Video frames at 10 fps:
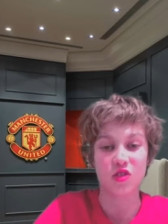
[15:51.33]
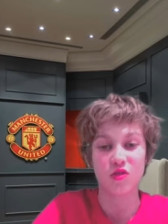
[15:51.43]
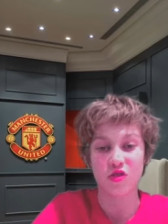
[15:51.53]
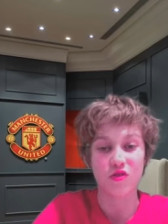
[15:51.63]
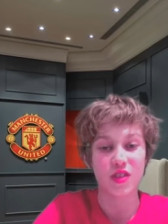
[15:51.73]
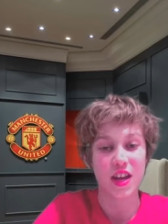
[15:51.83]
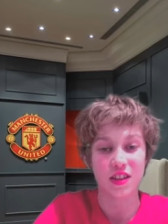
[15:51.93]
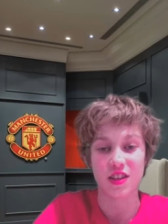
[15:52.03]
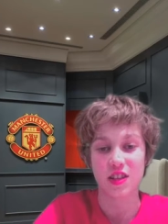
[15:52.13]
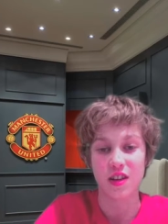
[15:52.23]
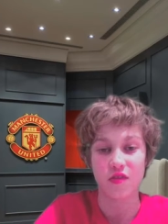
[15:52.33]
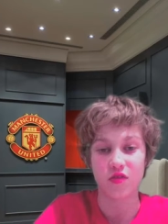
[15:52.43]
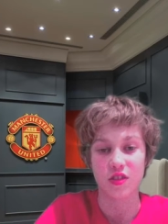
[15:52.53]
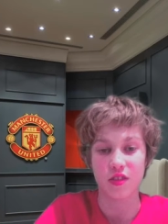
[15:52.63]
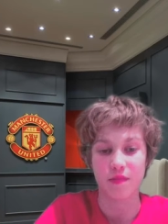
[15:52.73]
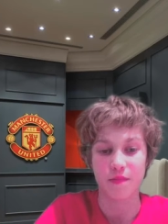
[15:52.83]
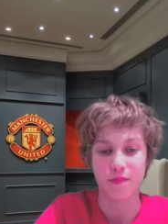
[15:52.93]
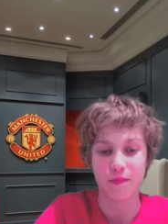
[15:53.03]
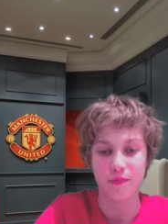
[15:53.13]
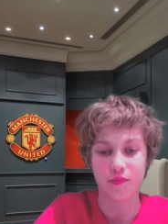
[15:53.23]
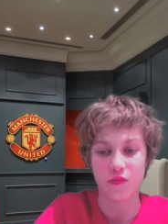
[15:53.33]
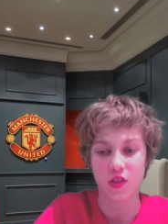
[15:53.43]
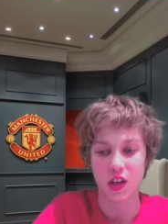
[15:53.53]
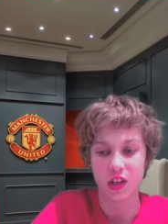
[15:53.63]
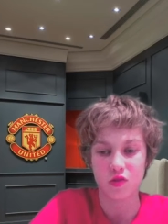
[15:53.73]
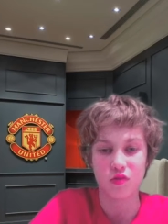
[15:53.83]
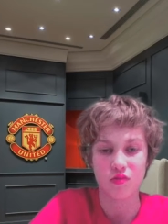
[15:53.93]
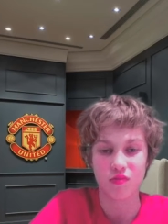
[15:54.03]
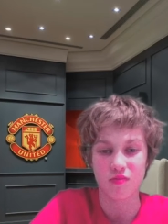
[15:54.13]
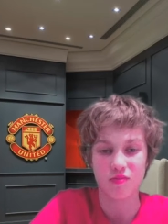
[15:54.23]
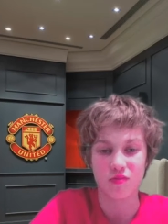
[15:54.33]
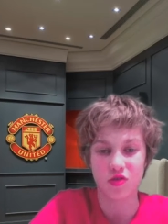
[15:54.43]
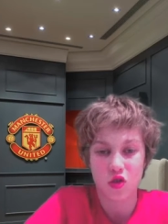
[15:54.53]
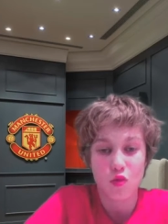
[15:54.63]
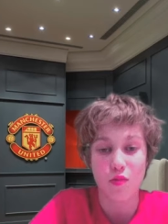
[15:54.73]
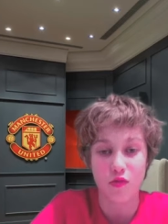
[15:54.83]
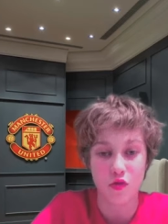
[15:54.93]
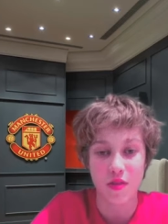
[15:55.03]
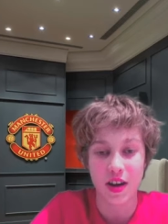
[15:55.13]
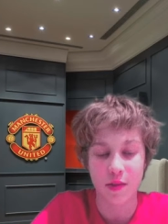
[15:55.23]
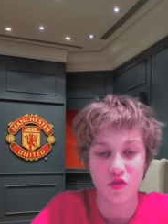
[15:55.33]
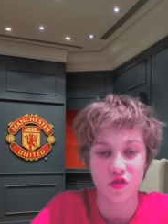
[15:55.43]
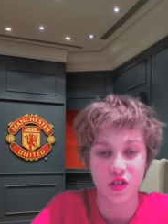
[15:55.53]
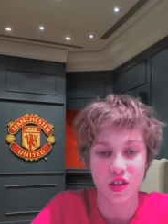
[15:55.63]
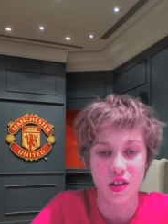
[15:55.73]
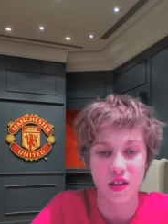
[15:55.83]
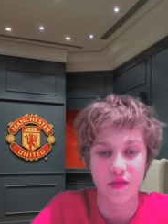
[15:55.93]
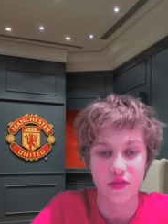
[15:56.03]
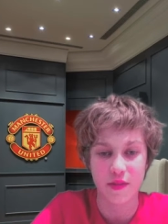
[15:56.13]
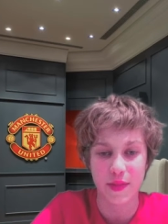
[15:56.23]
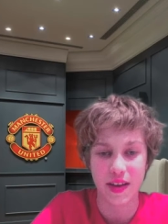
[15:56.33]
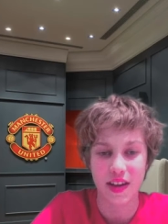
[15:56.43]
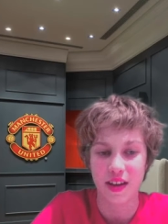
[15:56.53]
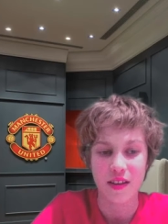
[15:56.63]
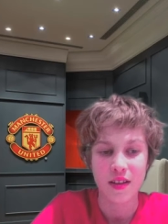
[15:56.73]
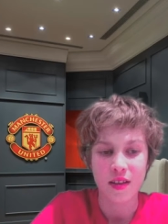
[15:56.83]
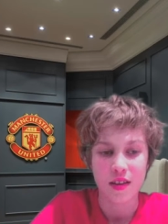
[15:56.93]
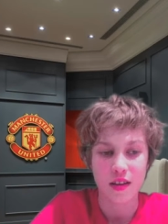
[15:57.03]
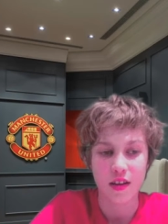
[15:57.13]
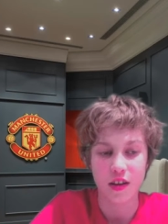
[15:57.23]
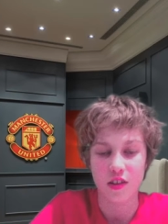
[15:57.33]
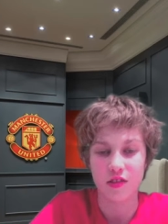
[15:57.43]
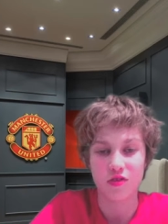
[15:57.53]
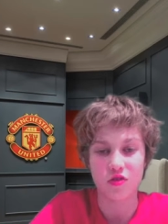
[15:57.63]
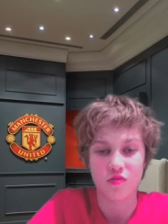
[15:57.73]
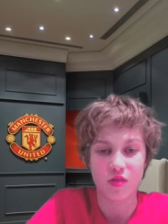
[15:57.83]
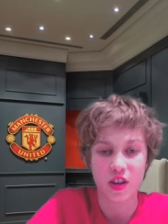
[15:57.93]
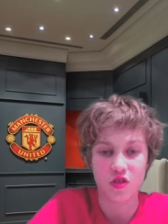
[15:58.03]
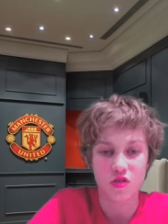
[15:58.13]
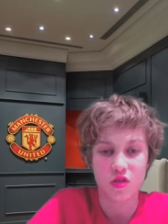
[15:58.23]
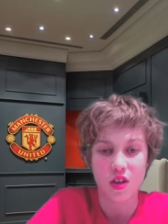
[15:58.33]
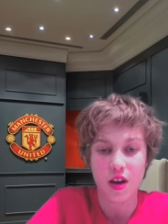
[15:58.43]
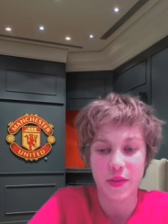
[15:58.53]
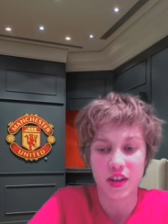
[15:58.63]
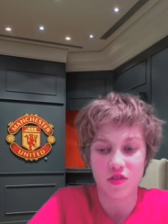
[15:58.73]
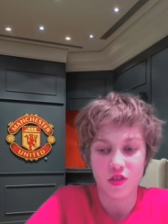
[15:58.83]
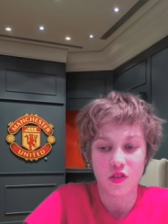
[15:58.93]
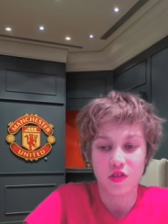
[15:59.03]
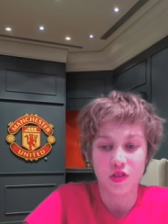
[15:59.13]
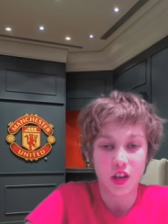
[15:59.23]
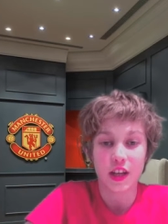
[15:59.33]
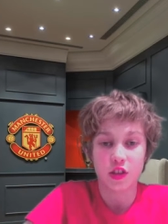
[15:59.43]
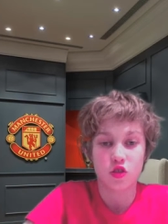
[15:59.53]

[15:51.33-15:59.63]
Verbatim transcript: do they deserve to like do do do animals deserve to be uh wait I mean look like